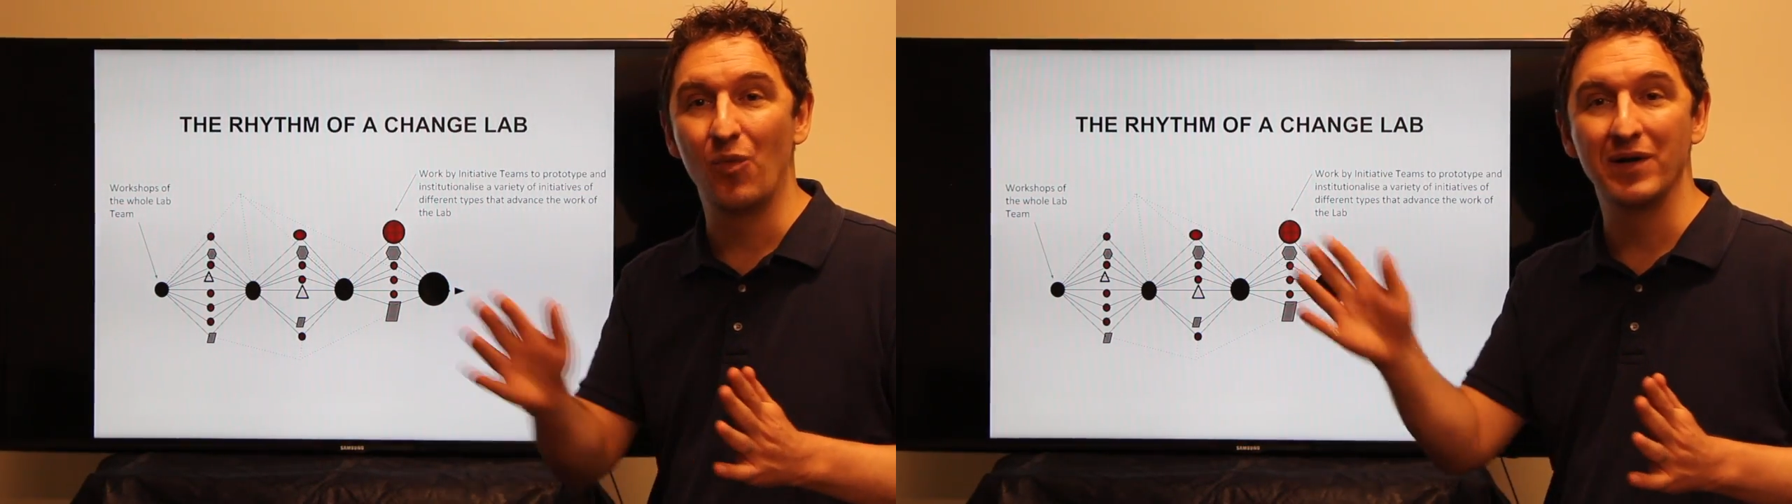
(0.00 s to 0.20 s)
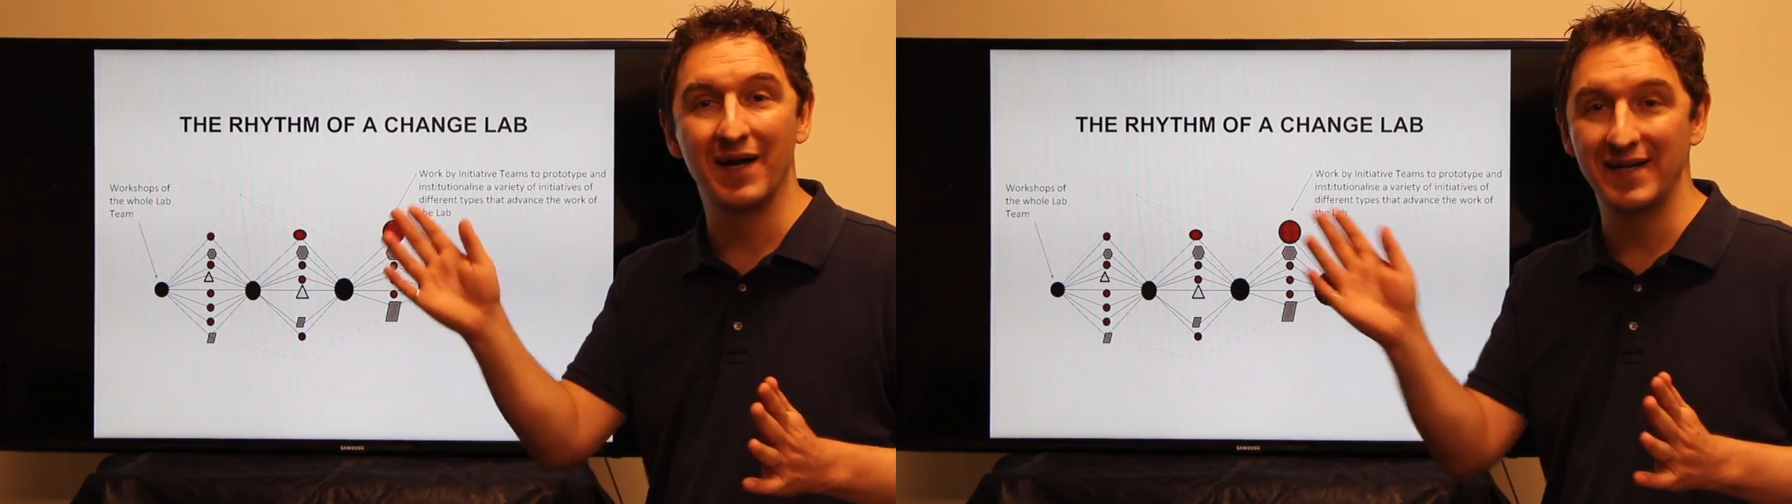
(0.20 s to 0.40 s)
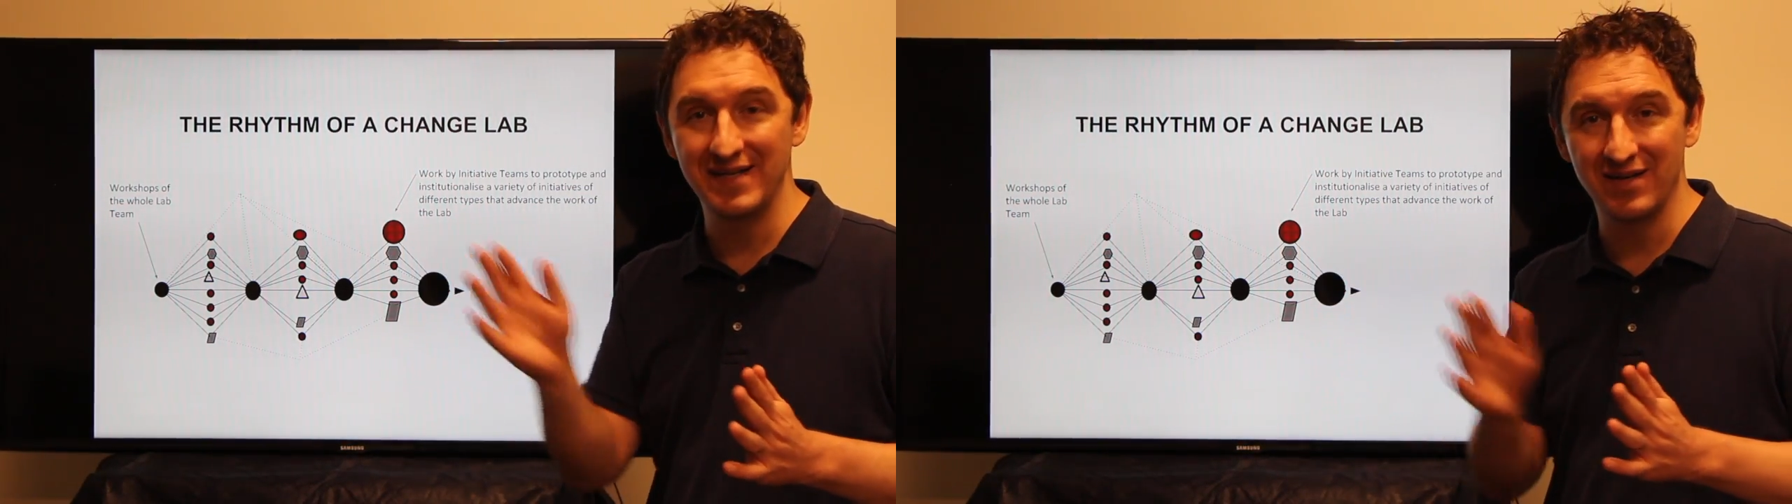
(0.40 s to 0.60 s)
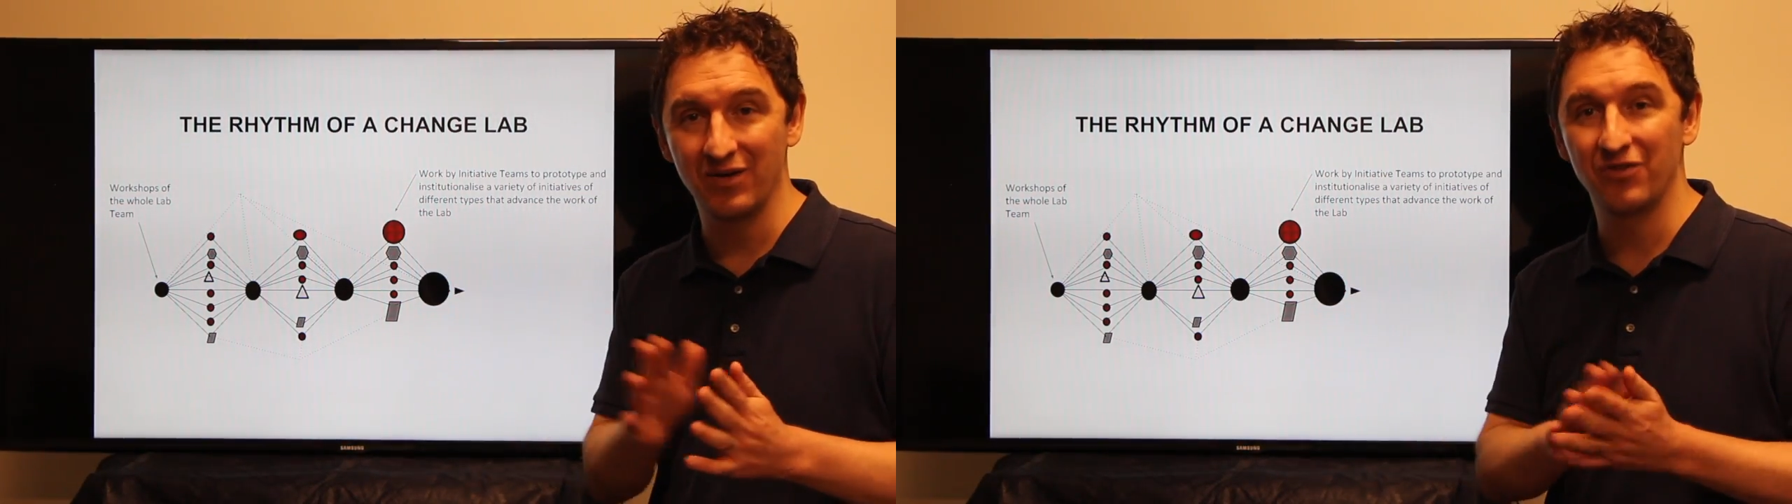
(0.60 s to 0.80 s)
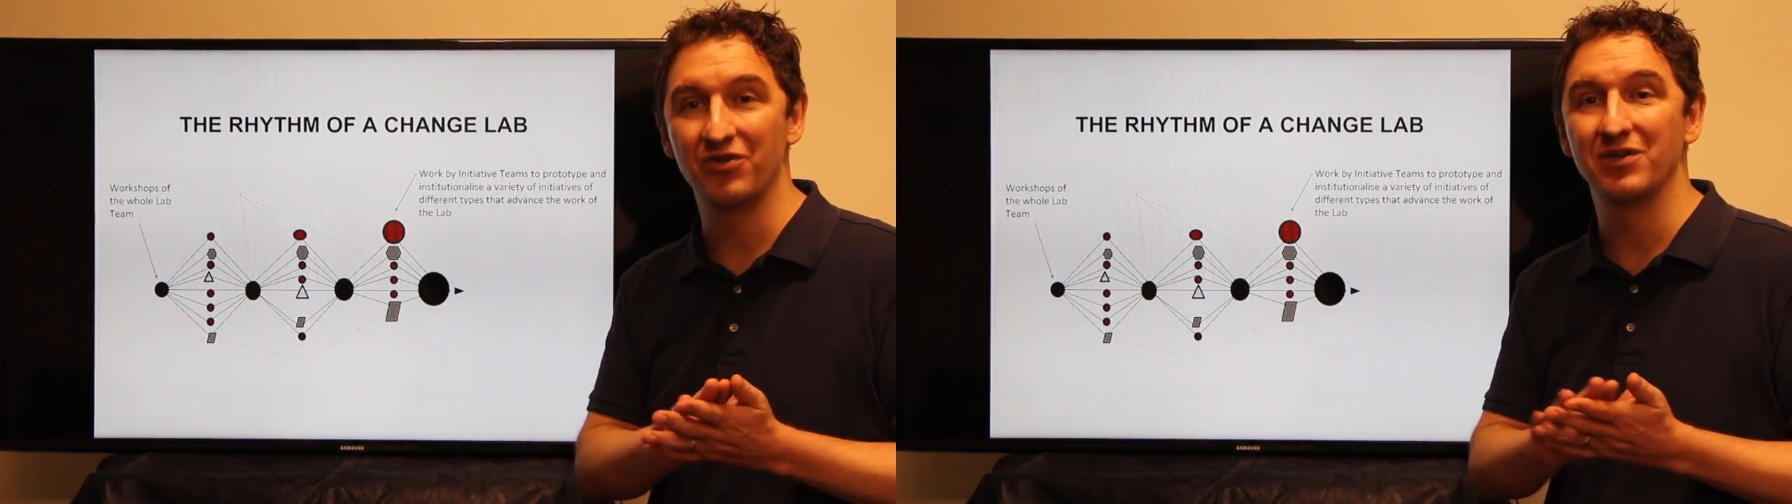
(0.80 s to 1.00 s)
one idea
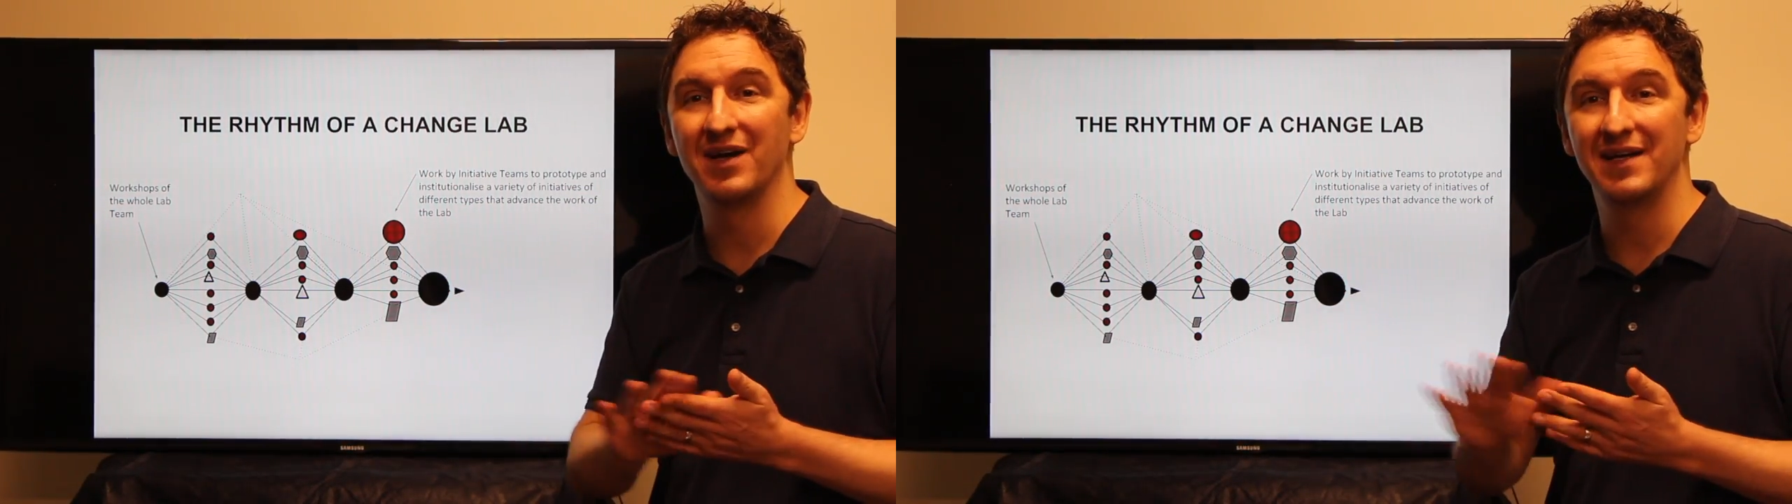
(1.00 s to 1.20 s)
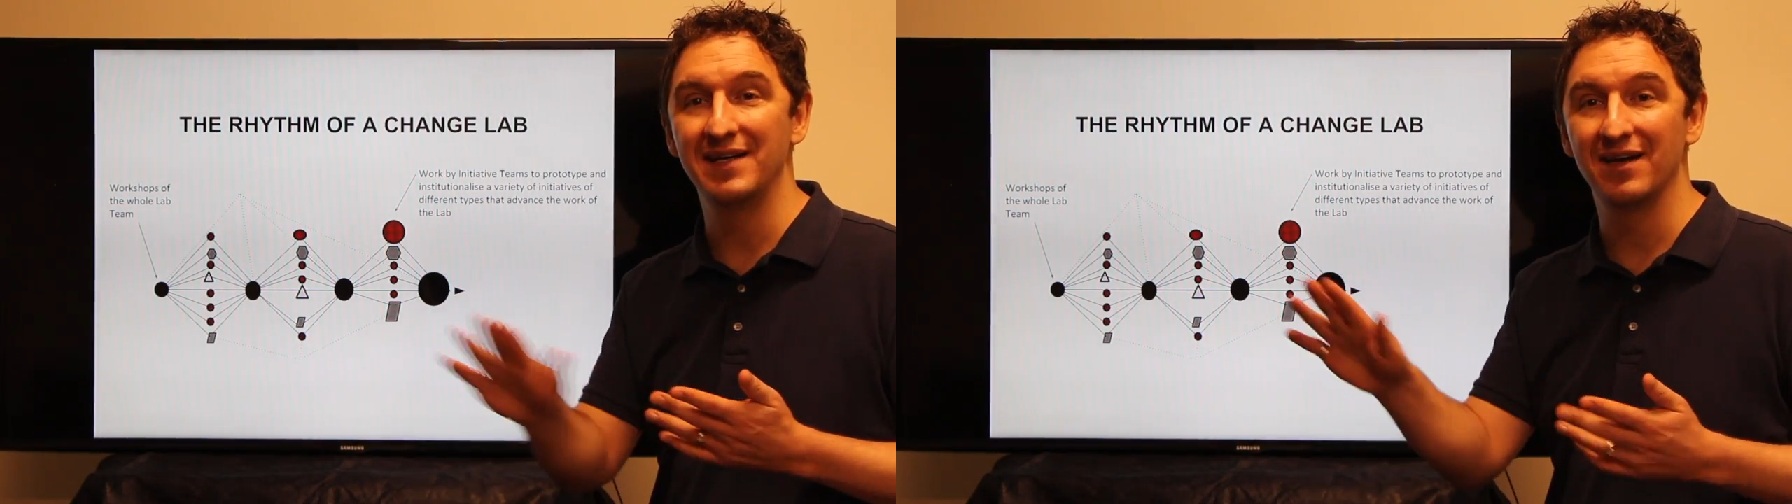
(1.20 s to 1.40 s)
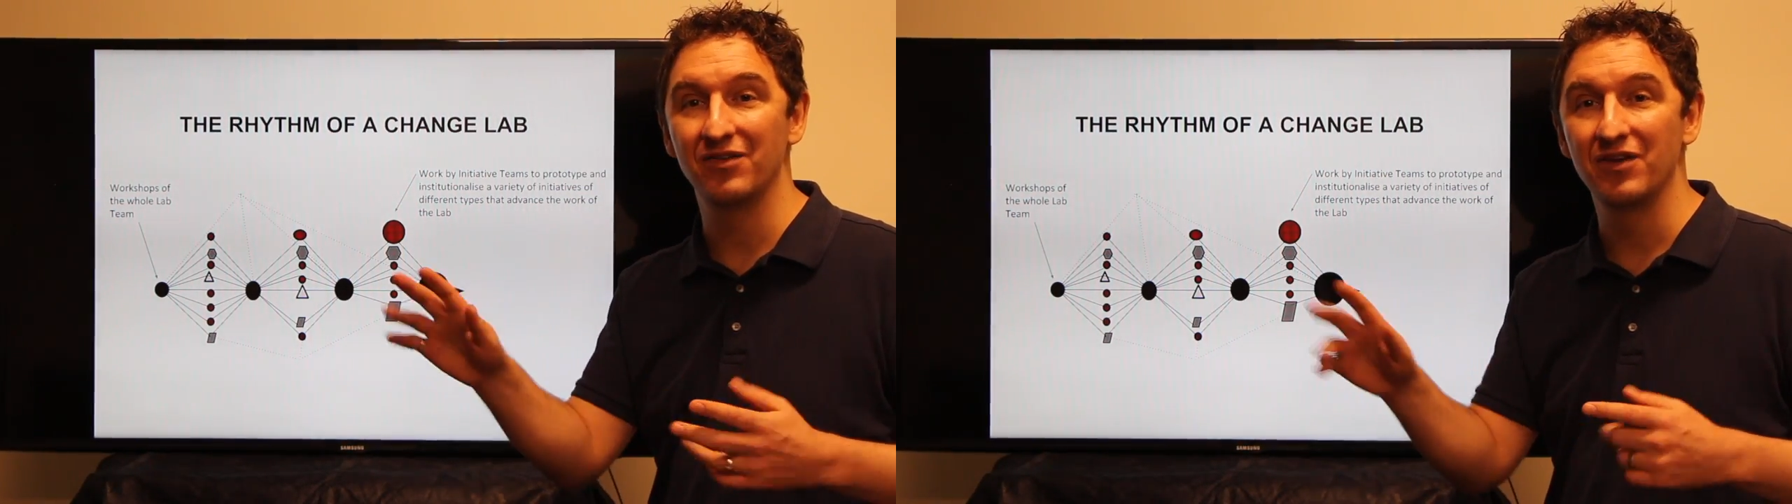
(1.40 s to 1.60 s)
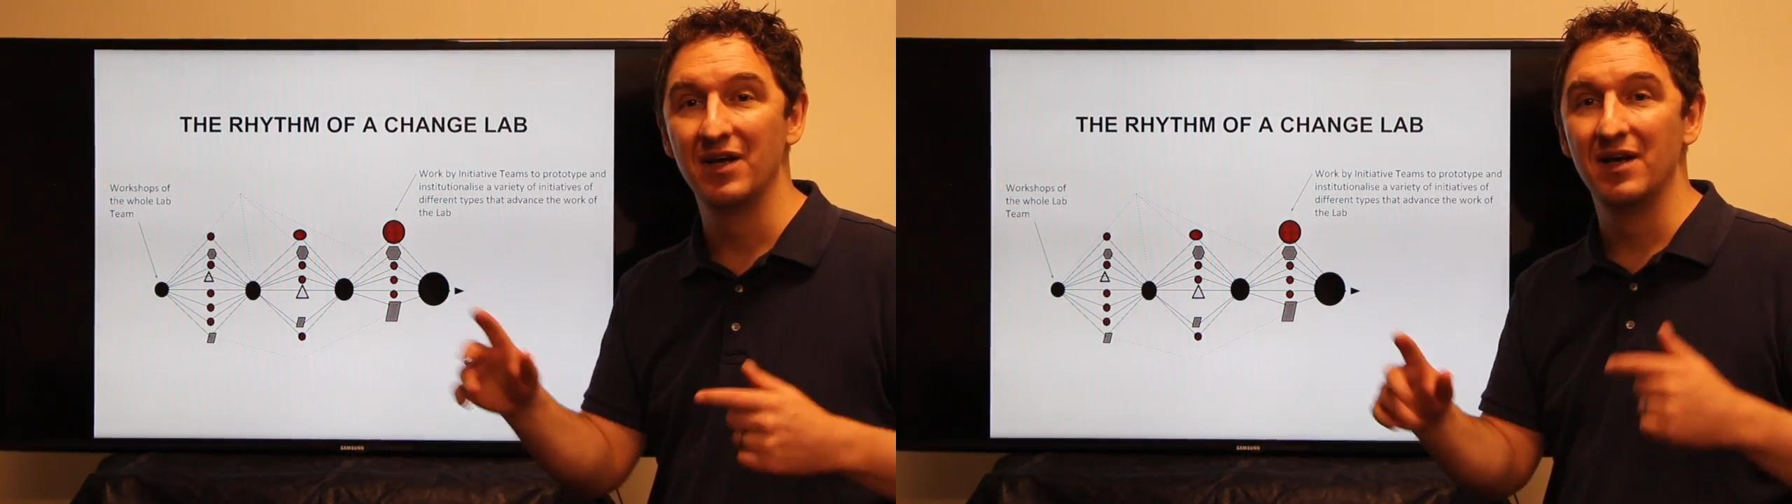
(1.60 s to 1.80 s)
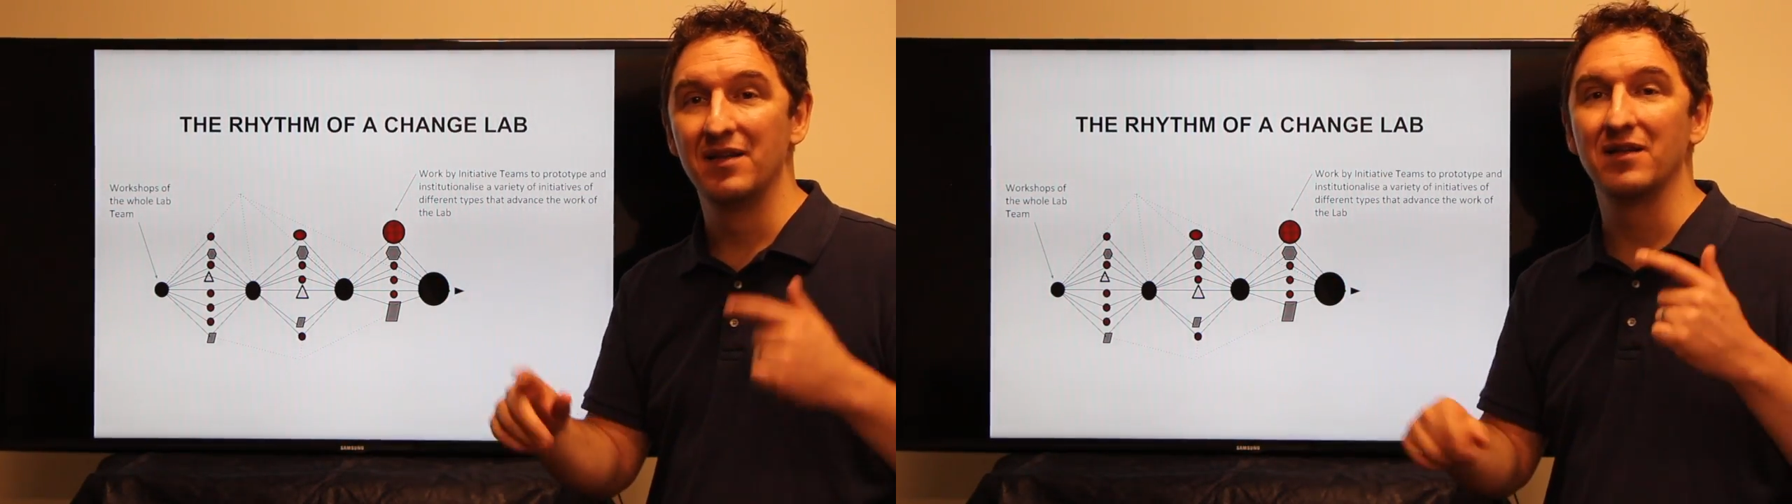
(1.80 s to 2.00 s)
or certain ideas.